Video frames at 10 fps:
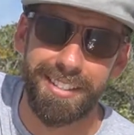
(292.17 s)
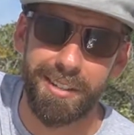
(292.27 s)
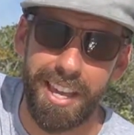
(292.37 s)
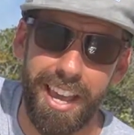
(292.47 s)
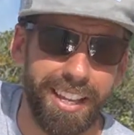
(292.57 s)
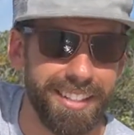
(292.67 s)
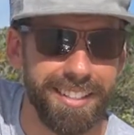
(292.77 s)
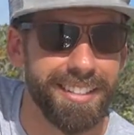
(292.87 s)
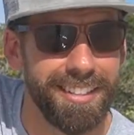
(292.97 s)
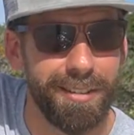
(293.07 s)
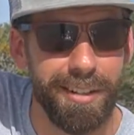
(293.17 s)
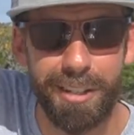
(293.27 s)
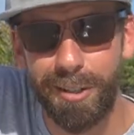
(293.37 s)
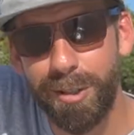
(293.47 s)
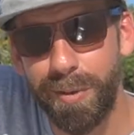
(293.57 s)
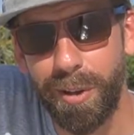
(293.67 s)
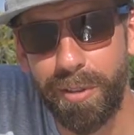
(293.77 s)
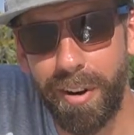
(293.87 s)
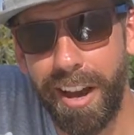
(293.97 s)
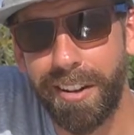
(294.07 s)
You can't even use full
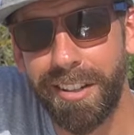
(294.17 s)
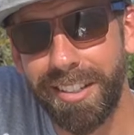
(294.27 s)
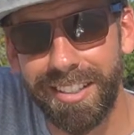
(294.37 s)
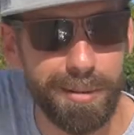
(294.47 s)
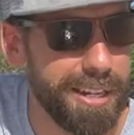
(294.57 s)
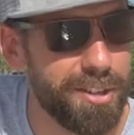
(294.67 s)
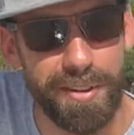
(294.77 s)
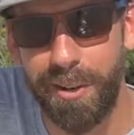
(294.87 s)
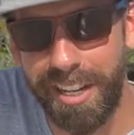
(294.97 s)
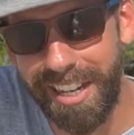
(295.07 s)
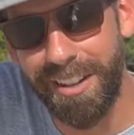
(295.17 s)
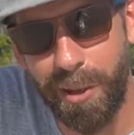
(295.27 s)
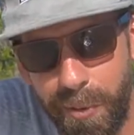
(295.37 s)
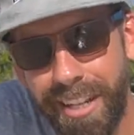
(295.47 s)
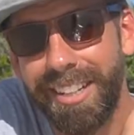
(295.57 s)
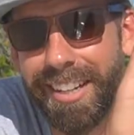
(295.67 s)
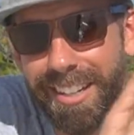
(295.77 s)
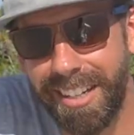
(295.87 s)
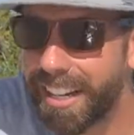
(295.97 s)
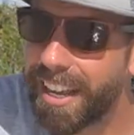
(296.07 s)
throttle, especially if you're going into the wind, like
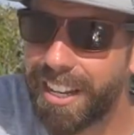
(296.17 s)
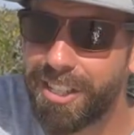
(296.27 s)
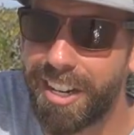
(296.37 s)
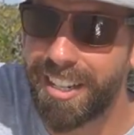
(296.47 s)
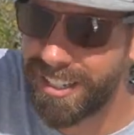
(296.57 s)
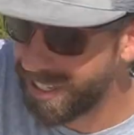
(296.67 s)
you're gonna catch air.